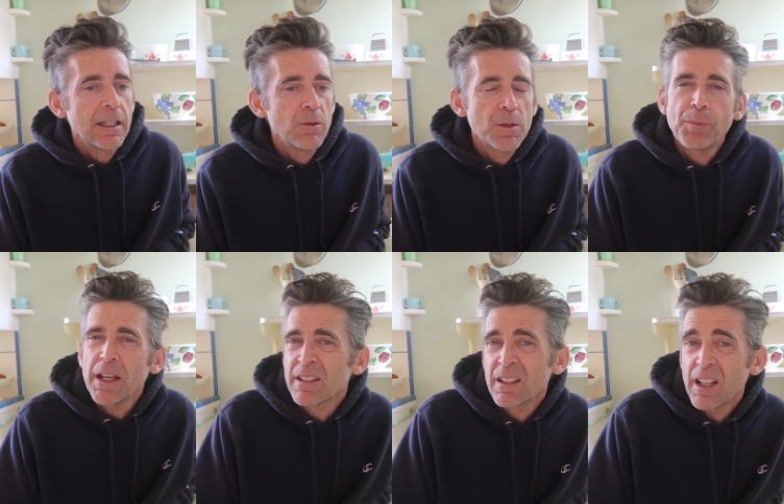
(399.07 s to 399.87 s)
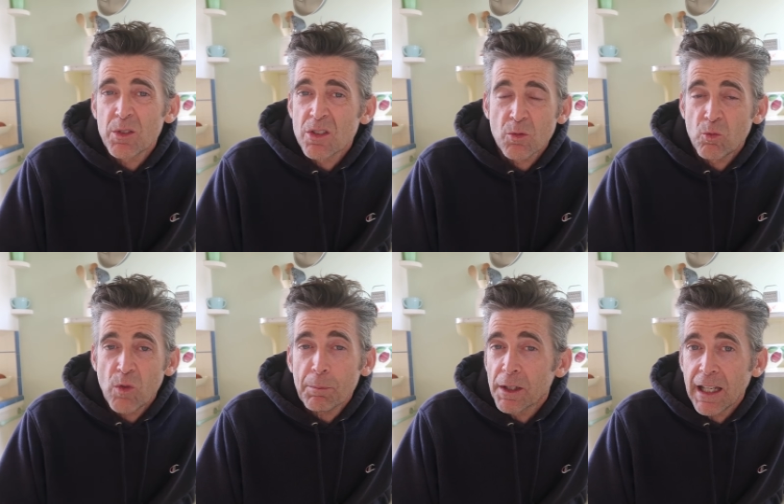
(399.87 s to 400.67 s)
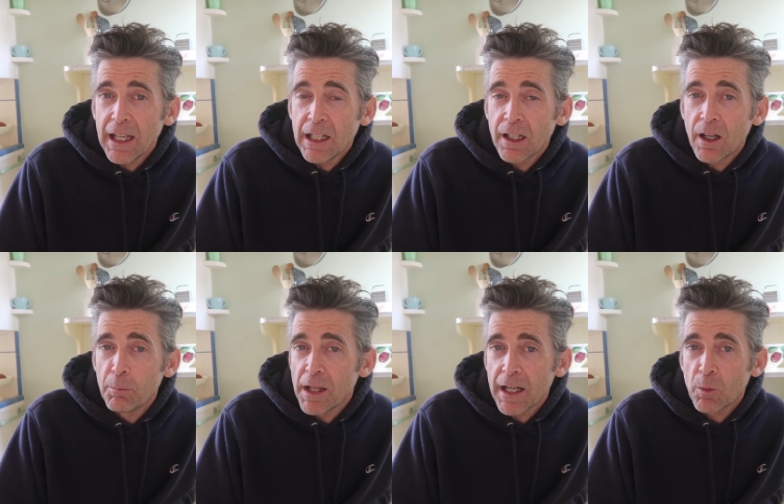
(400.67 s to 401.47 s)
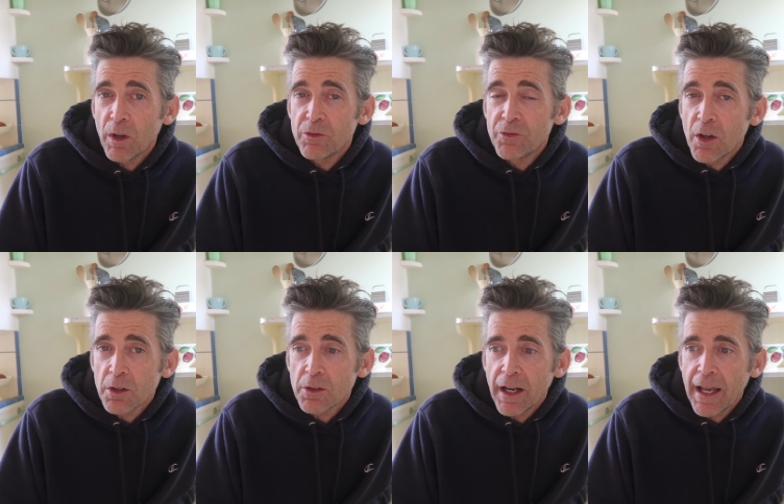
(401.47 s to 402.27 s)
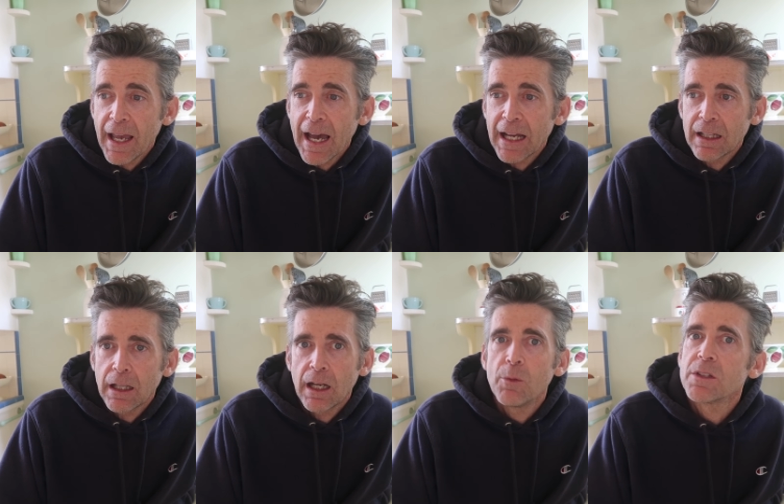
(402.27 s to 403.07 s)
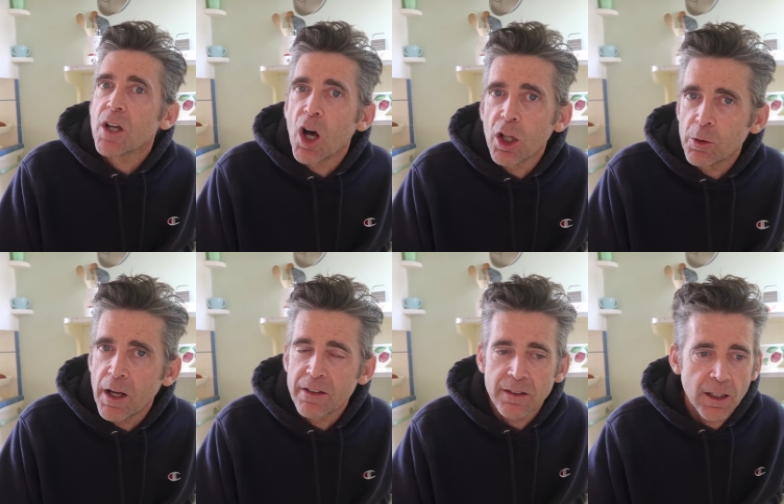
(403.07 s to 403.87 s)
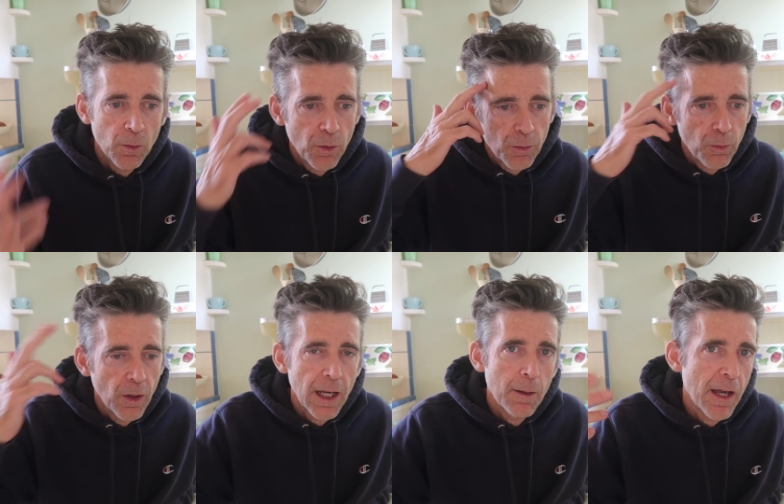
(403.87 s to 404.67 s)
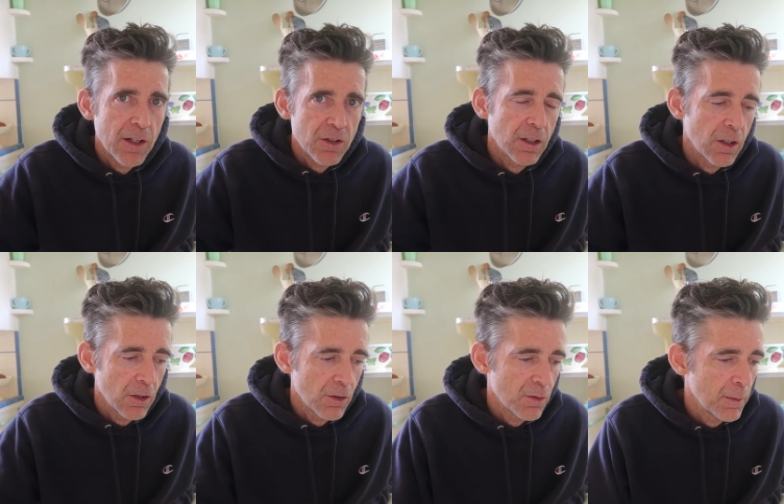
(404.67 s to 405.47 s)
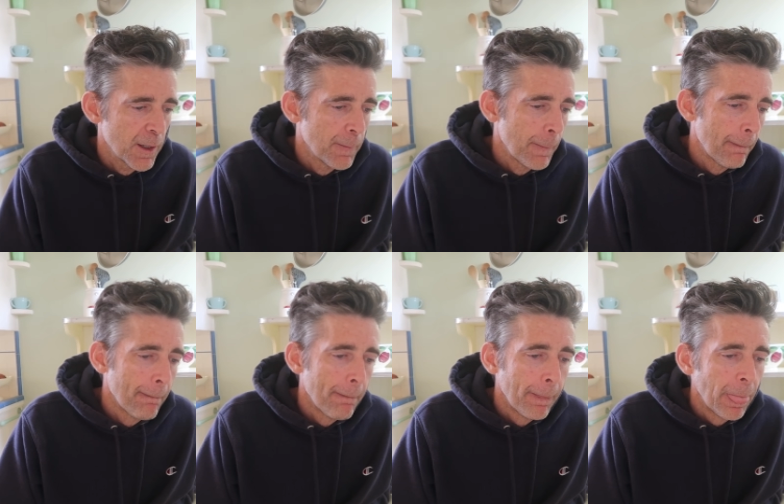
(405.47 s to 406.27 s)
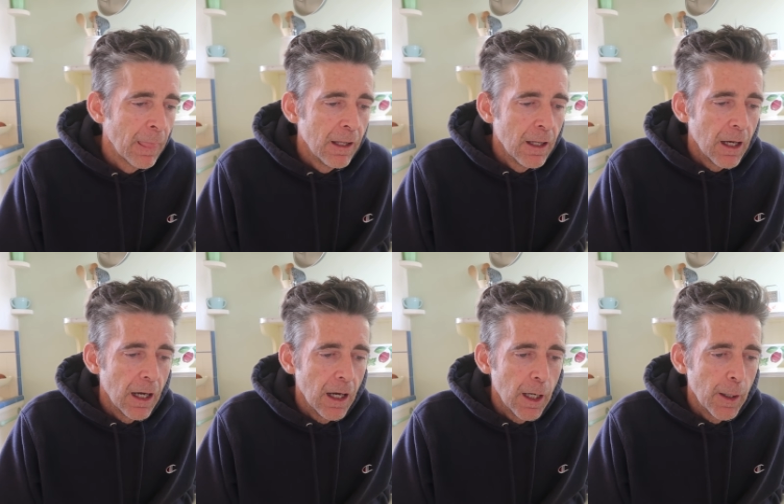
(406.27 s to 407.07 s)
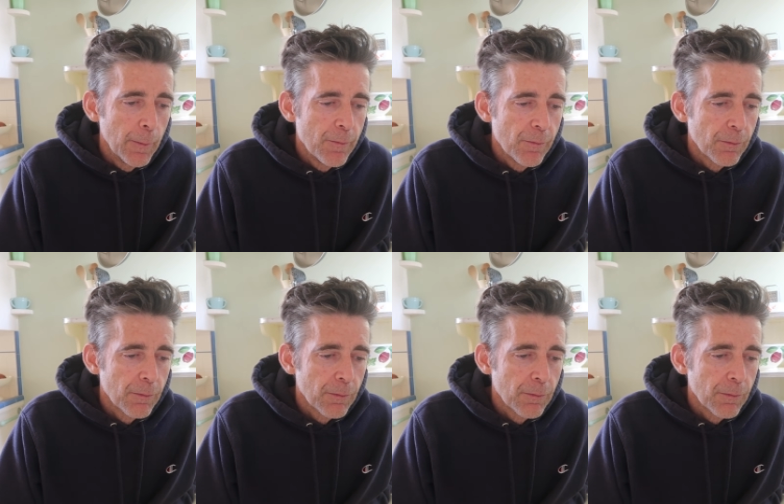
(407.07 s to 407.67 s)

it was basically, I was just replicating a black and white photo that I had and then I was colorizing it with what I imagined the colors would be. Um,